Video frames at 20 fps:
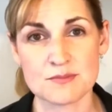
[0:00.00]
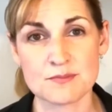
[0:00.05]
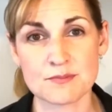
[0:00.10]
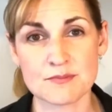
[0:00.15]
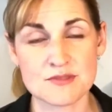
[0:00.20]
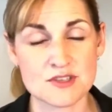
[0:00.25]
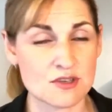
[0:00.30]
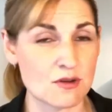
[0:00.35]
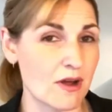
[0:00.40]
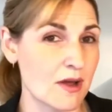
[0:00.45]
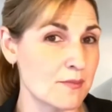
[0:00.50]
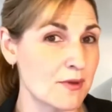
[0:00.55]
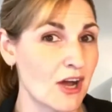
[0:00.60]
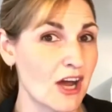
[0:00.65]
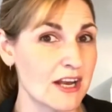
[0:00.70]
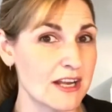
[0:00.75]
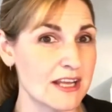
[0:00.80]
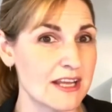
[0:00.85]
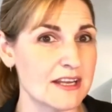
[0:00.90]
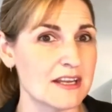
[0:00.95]
So I
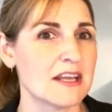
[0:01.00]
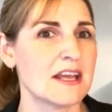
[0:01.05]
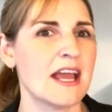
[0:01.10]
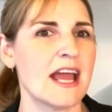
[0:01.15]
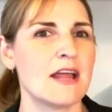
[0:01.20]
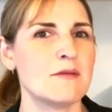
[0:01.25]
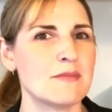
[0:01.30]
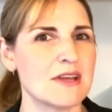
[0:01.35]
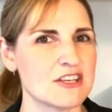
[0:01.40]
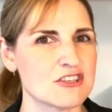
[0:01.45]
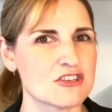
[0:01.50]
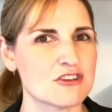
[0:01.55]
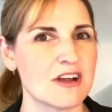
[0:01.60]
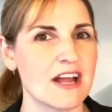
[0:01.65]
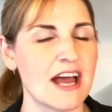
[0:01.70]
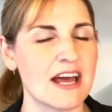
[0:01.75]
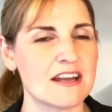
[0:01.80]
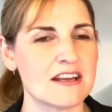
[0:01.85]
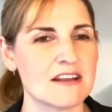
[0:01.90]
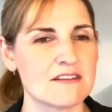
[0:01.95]
bought it and made sure I
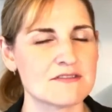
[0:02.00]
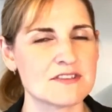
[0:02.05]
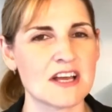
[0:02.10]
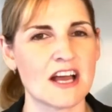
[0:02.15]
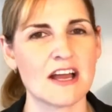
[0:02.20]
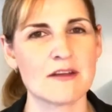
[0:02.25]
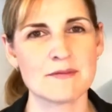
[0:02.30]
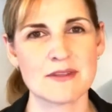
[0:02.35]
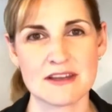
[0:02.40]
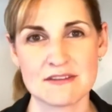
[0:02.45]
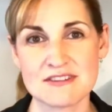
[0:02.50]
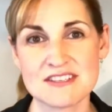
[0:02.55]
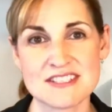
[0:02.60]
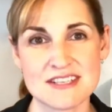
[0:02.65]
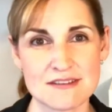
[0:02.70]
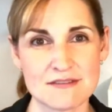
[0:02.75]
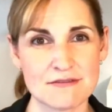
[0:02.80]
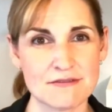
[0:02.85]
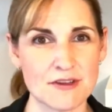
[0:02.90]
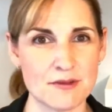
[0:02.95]
had enough time that if it
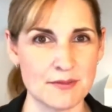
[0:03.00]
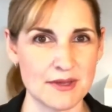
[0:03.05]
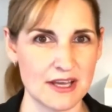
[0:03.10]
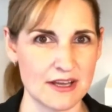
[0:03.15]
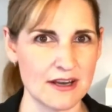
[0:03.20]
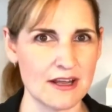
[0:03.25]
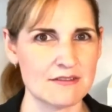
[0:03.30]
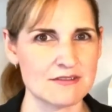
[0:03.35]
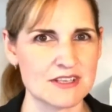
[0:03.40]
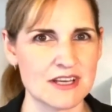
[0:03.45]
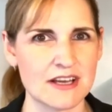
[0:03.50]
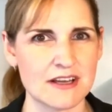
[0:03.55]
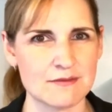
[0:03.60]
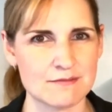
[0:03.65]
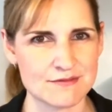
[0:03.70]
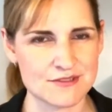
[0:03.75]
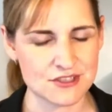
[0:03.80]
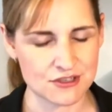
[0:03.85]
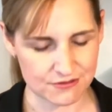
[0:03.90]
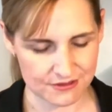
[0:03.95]
didn't fit me, I'd have time
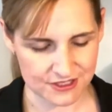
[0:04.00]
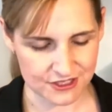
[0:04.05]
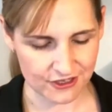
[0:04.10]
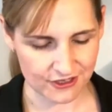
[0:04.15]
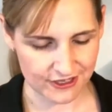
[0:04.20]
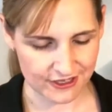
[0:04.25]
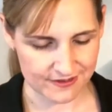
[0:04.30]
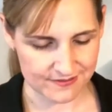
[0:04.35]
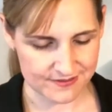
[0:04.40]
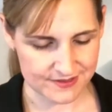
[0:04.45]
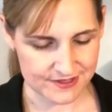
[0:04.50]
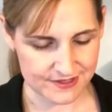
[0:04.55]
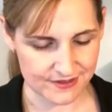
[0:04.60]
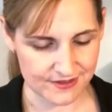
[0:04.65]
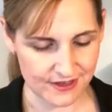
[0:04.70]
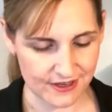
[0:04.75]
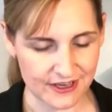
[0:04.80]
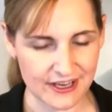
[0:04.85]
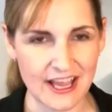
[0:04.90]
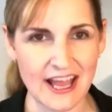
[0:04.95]
to return it. So
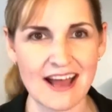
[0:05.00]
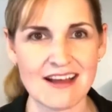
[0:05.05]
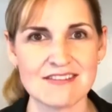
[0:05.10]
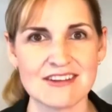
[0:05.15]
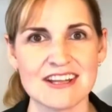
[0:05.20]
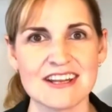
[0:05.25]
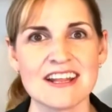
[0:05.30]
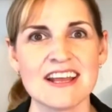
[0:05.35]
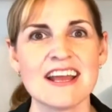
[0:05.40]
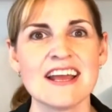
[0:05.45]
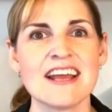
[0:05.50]
there you have it.